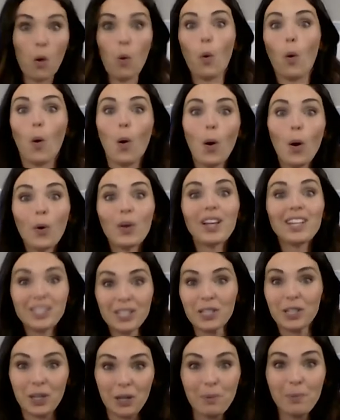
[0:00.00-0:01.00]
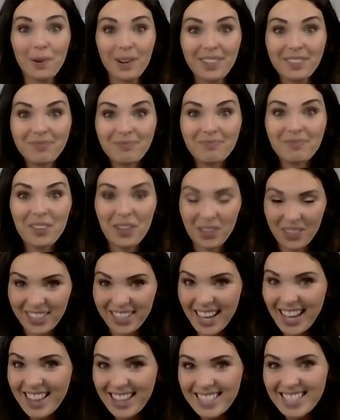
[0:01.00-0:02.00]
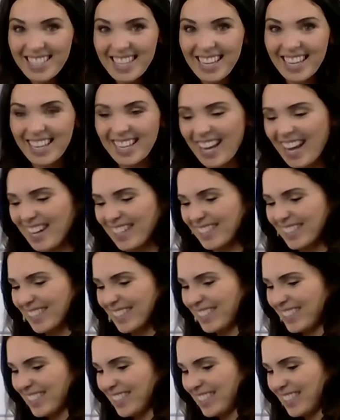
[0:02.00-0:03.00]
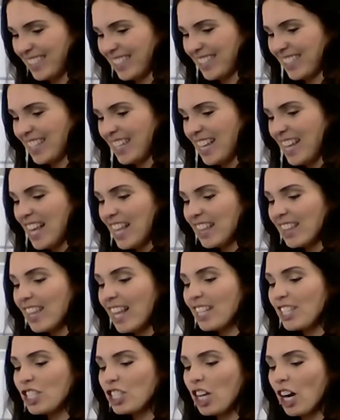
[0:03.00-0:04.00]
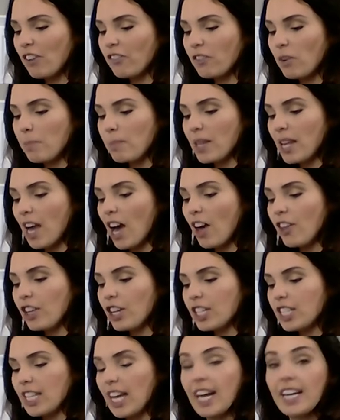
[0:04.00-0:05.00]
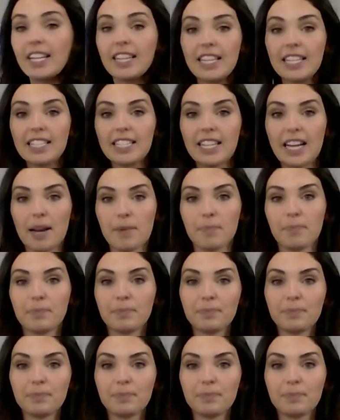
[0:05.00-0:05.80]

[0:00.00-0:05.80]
Oh, that's a good one. Okay, let's sing it again. Let's start from the other side this time.